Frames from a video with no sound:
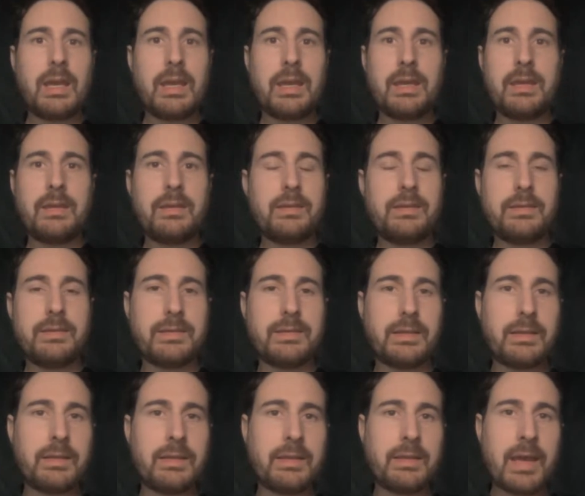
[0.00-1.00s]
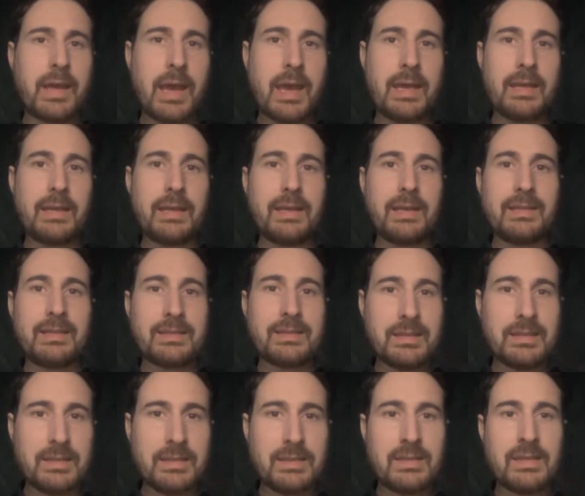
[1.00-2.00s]
is that it's
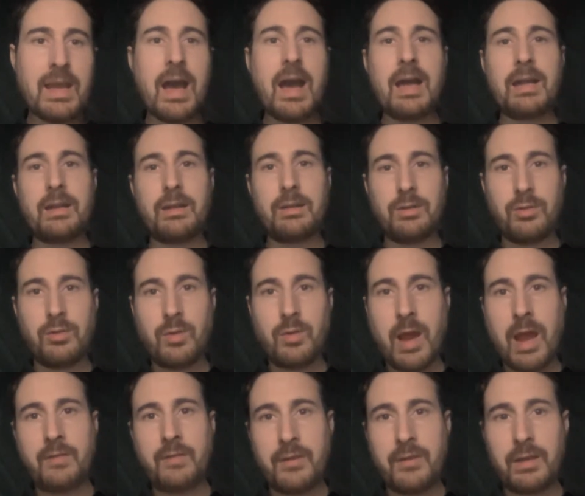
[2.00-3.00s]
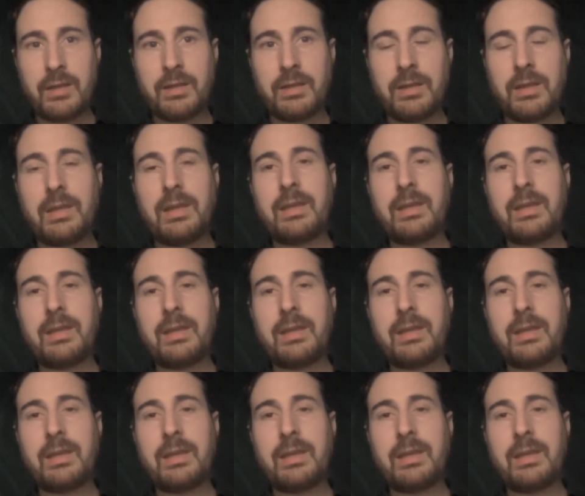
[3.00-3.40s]
not graphic.